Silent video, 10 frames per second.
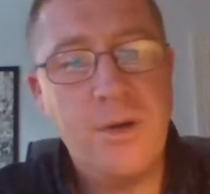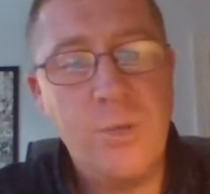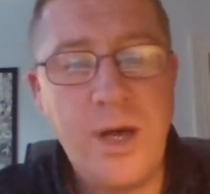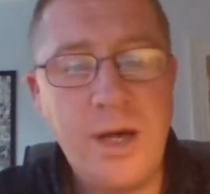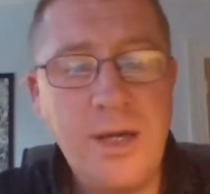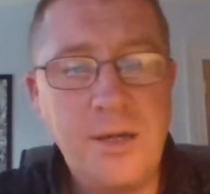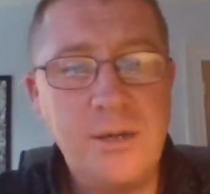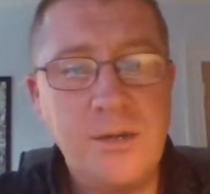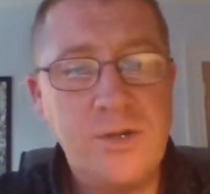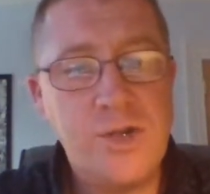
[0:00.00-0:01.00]
We ate
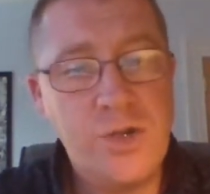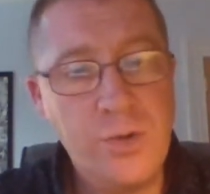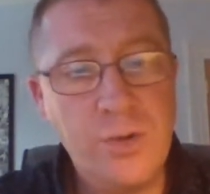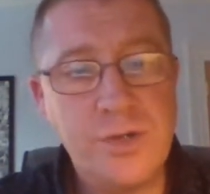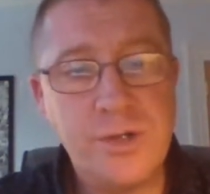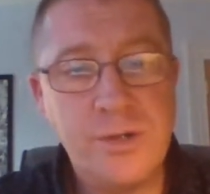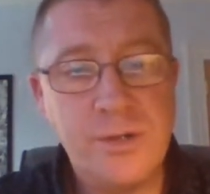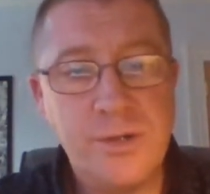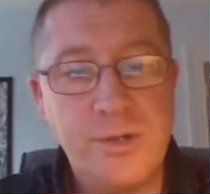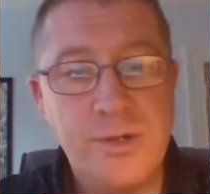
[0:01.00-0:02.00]
and talked.
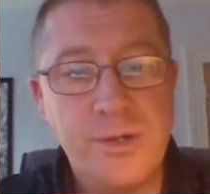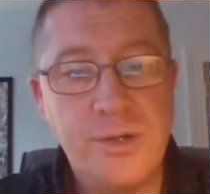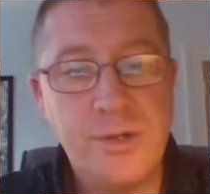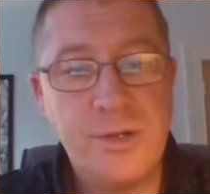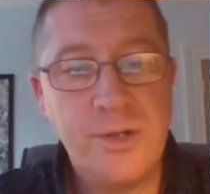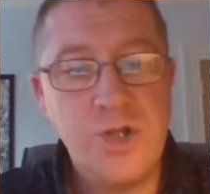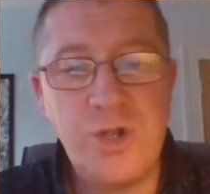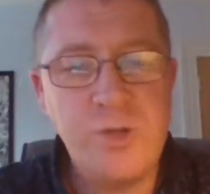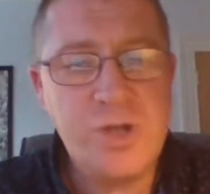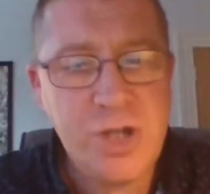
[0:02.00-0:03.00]

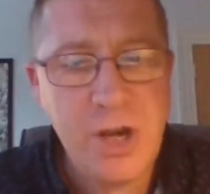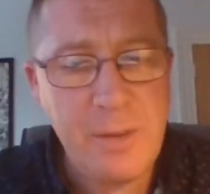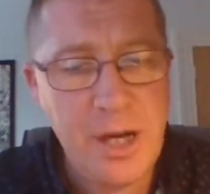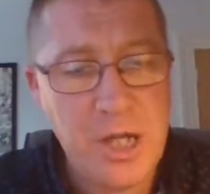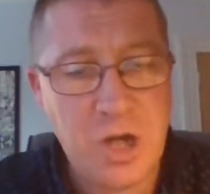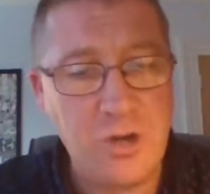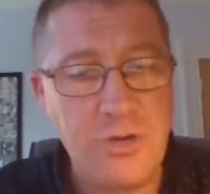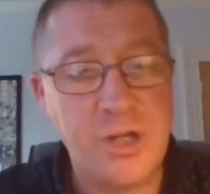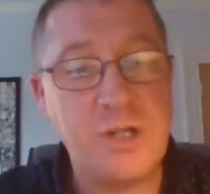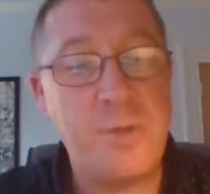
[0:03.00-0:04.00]
She was terminally
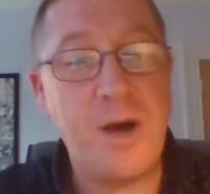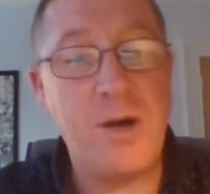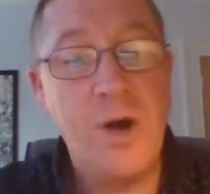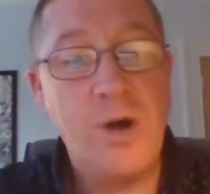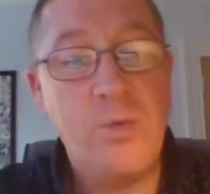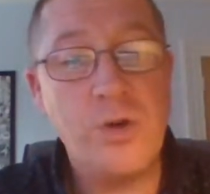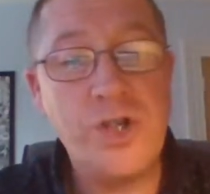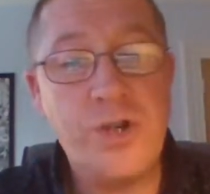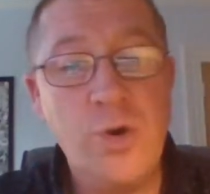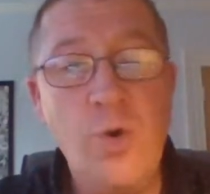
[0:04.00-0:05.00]
curious about what
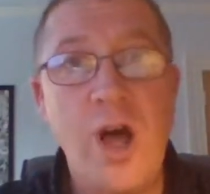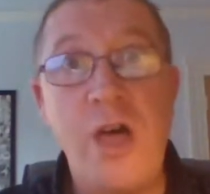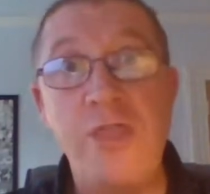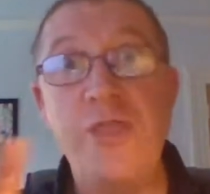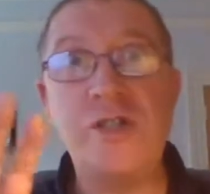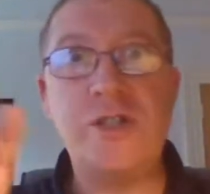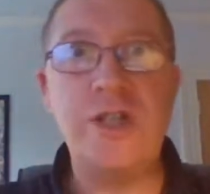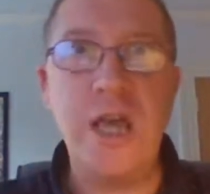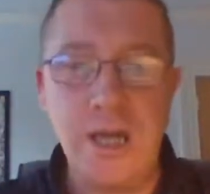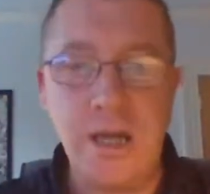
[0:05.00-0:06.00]
she called the
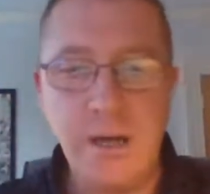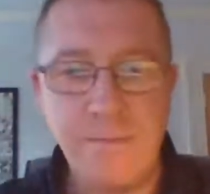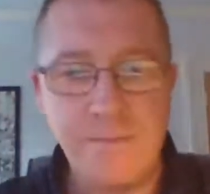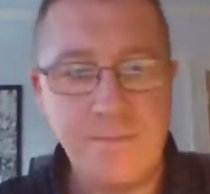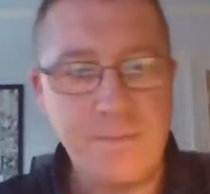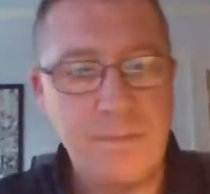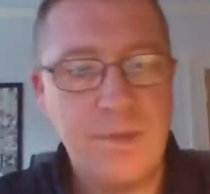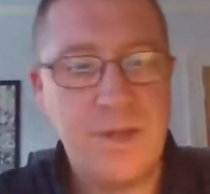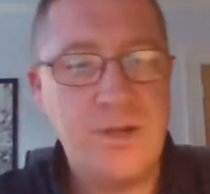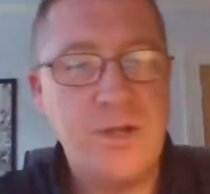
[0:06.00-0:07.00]
scene.
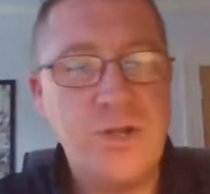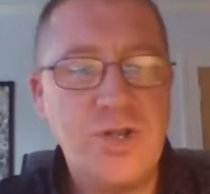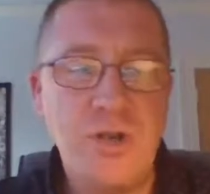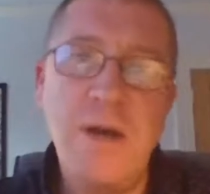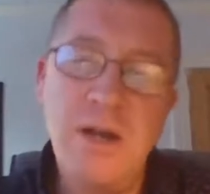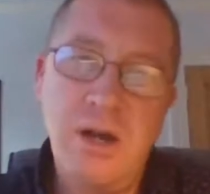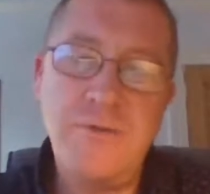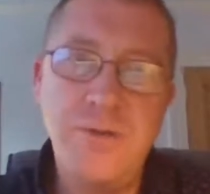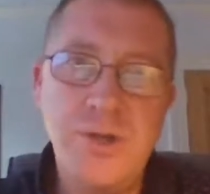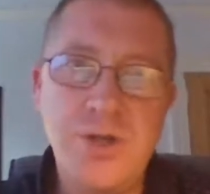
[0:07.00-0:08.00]
She meant
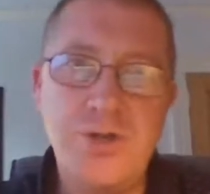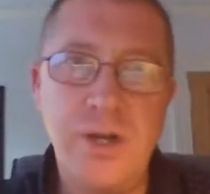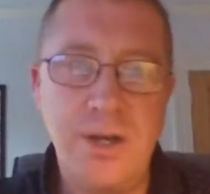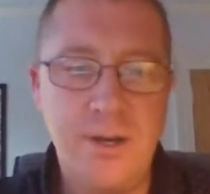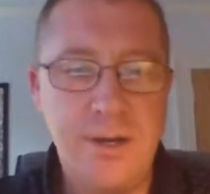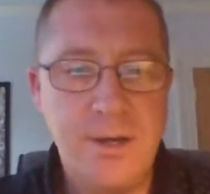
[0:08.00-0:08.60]
life on the street.